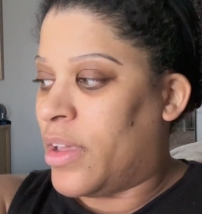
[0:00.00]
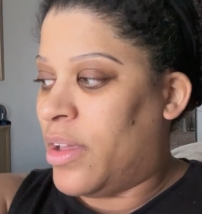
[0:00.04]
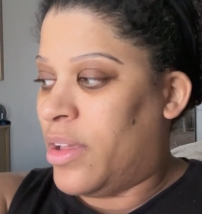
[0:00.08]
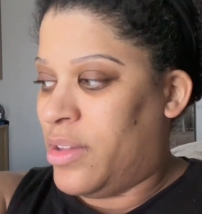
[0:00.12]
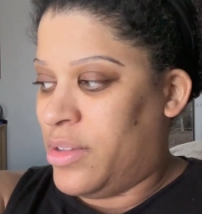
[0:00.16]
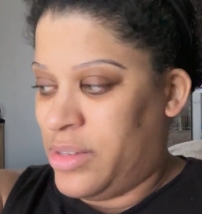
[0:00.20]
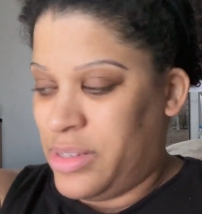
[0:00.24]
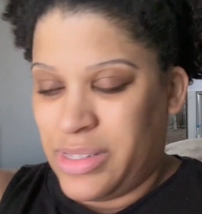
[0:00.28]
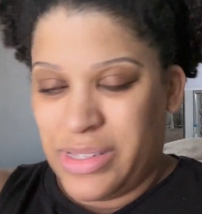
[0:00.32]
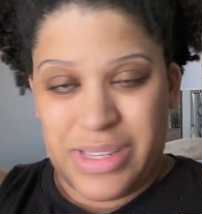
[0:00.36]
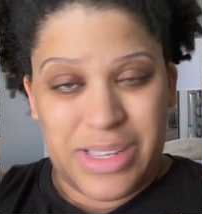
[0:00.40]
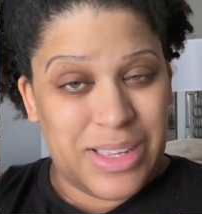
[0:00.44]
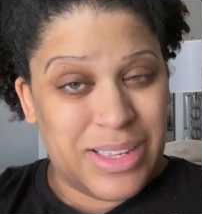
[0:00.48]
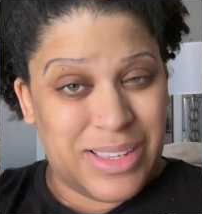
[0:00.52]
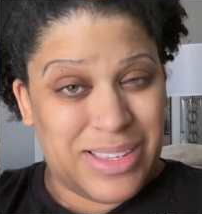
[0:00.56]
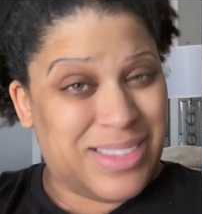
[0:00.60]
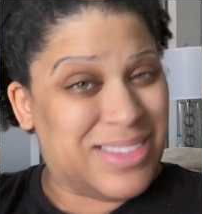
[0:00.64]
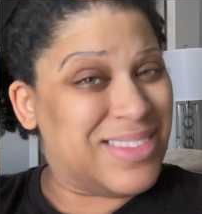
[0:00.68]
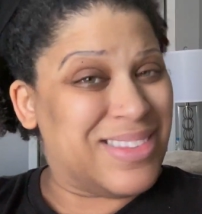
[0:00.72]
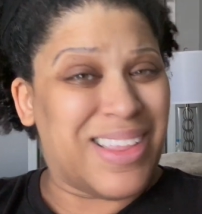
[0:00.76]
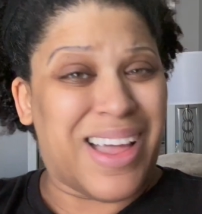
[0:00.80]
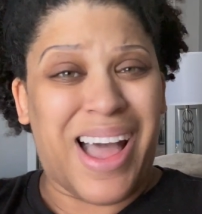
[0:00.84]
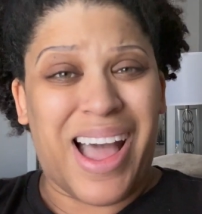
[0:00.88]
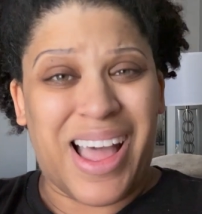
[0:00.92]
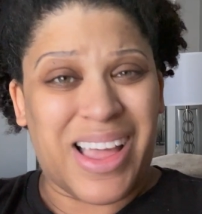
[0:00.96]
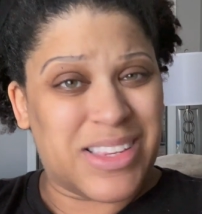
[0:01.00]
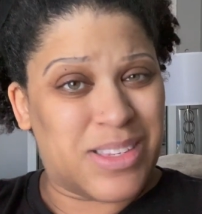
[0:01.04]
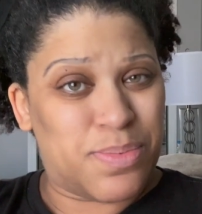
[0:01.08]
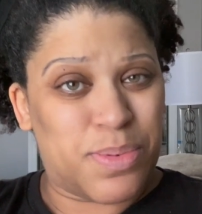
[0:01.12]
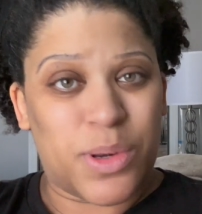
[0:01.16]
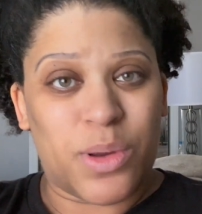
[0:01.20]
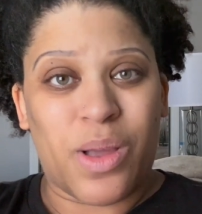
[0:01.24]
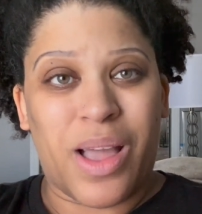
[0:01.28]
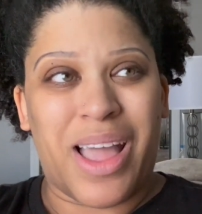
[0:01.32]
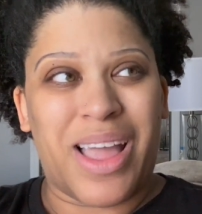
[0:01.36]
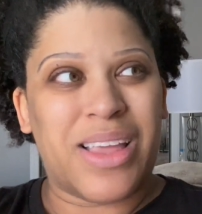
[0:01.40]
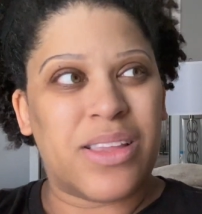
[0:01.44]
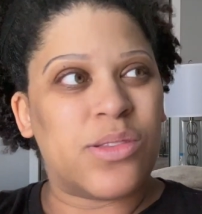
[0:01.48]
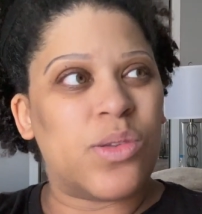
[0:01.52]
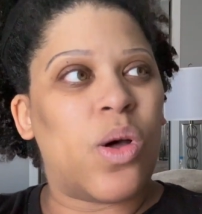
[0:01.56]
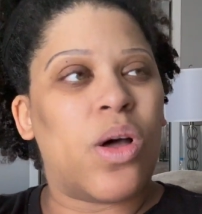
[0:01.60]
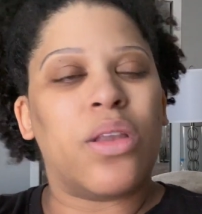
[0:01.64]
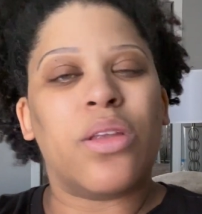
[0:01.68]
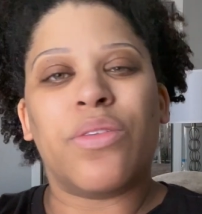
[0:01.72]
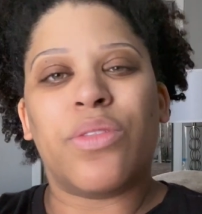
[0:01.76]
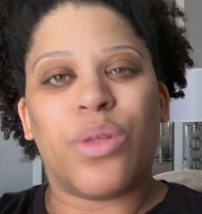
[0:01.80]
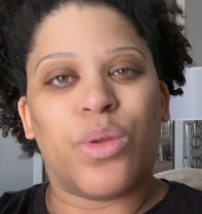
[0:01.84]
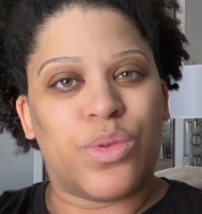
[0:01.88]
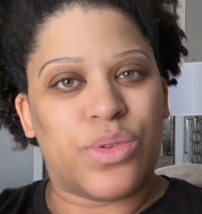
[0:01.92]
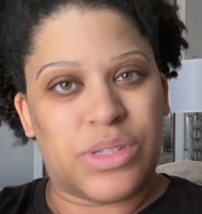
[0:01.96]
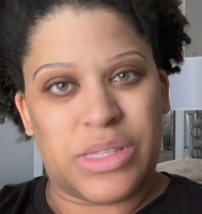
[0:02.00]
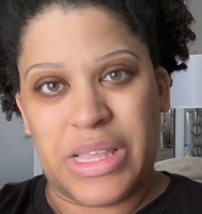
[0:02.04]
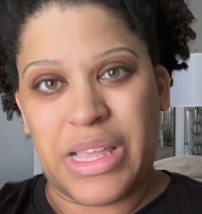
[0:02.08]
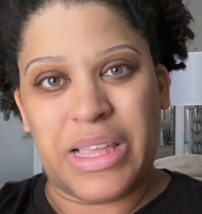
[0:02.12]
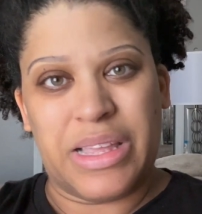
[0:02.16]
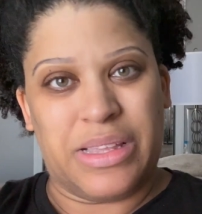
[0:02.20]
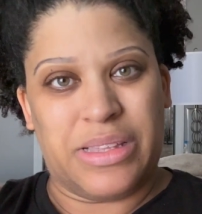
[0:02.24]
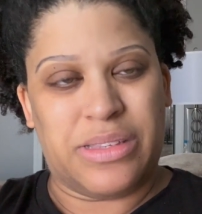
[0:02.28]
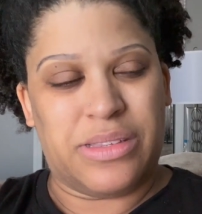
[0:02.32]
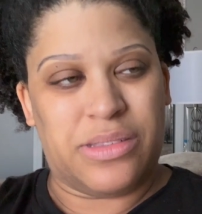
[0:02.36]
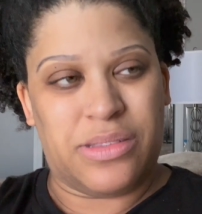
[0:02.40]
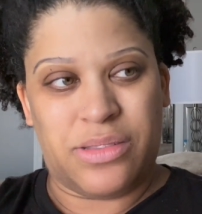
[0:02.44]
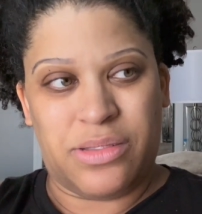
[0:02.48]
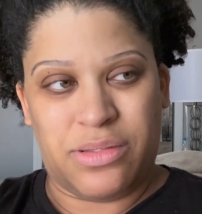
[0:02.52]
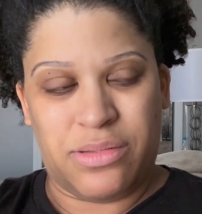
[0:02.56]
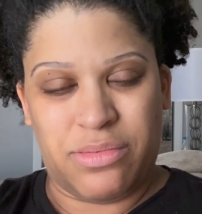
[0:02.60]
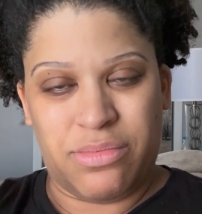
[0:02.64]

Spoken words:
sis, the hospital has all of those things.